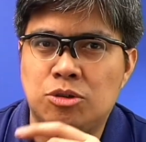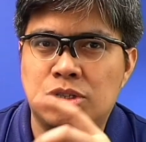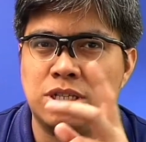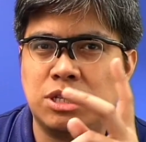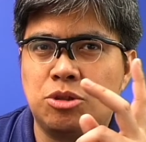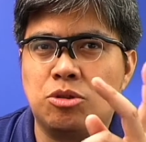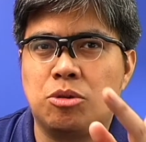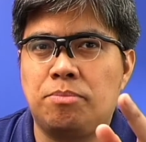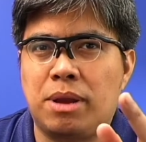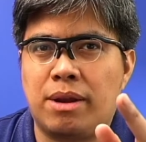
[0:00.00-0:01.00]
just need to
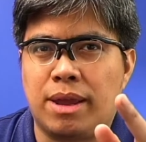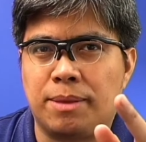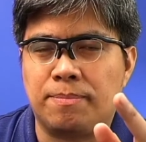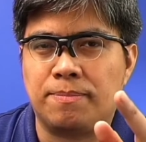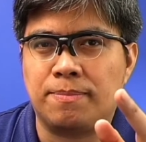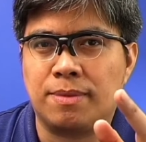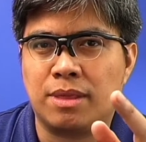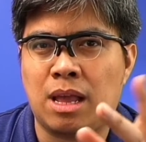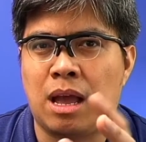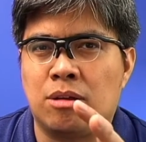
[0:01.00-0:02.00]
compare it.
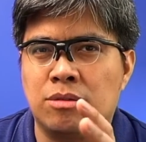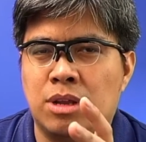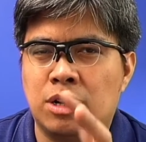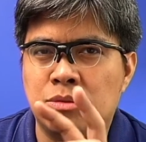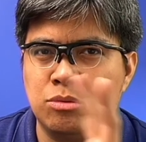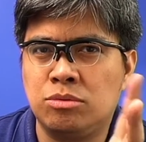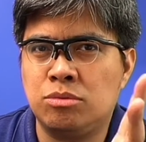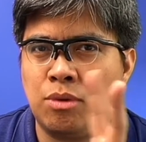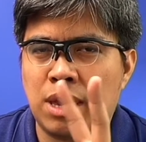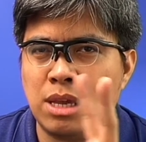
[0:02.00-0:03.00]
Now, there are two
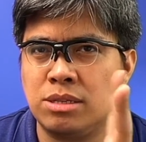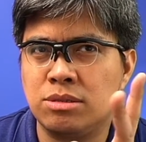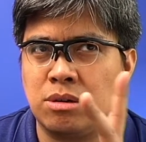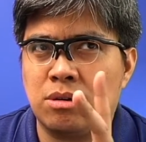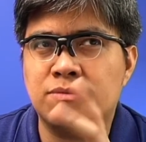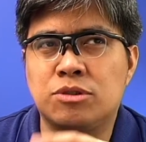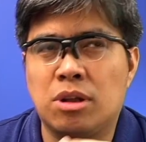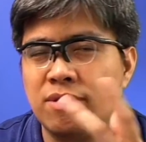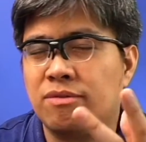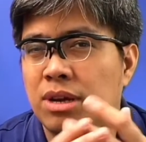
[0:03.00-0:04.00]
ways of
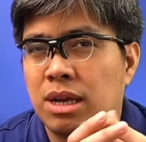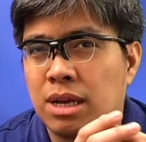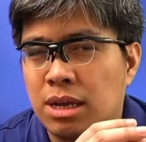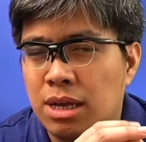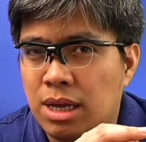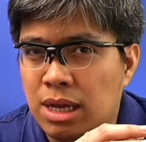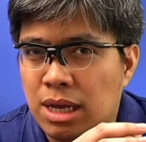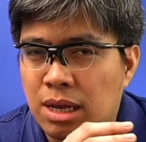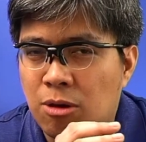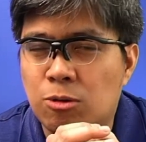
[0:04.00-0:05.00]
solving for the
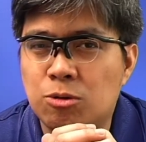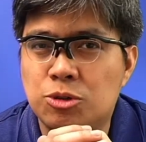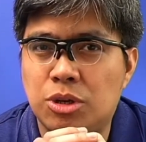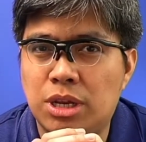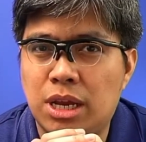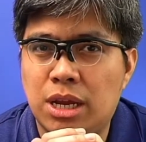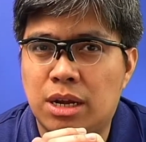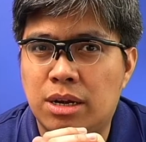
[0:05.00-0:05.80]
conclusion here.